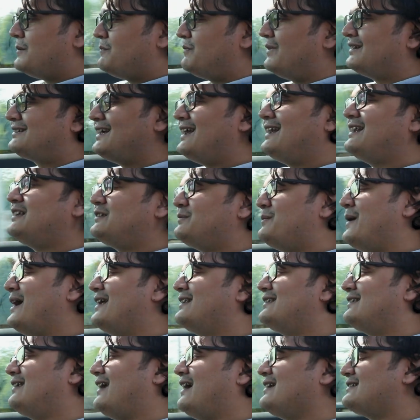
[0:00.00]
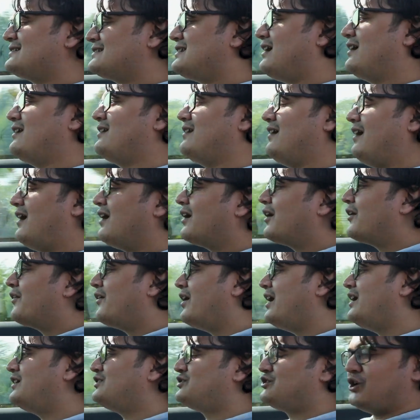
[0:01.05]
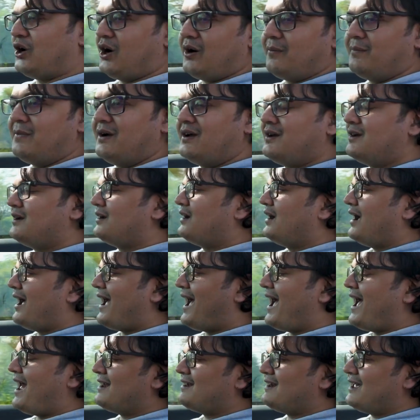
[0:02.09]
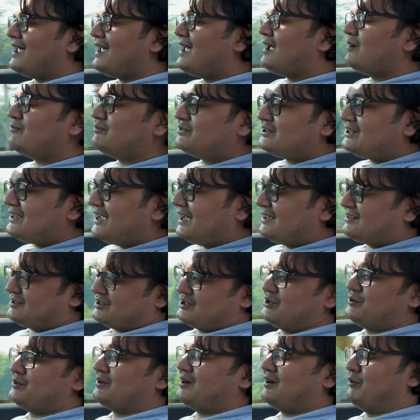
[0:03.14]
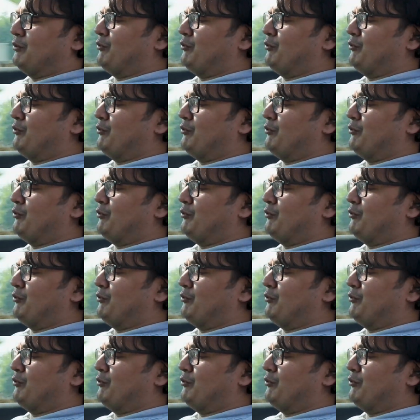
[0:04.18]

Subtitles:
Mercedes-Benz has done a great job, and AMG has tuned it